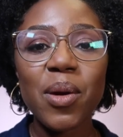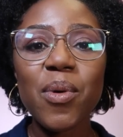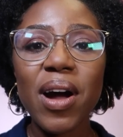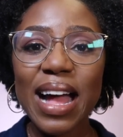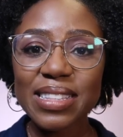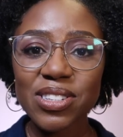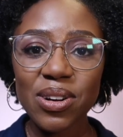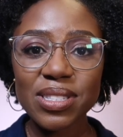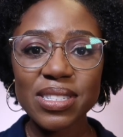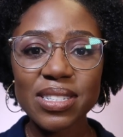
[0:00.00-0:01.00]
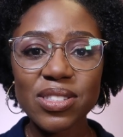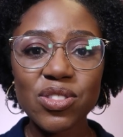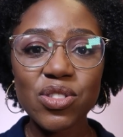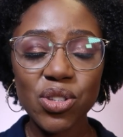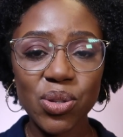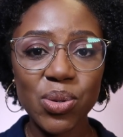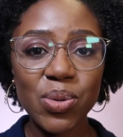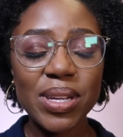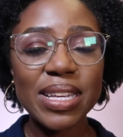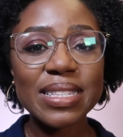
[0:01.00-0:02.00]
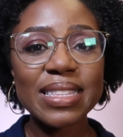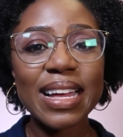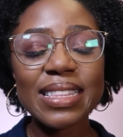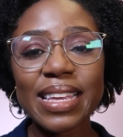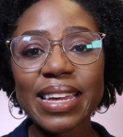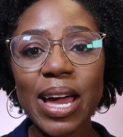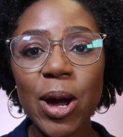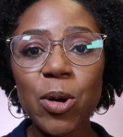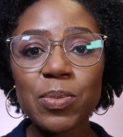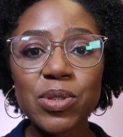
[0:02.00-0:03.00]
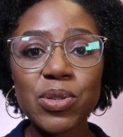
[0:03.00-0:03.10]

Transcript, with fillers: What antioxidants do is that they help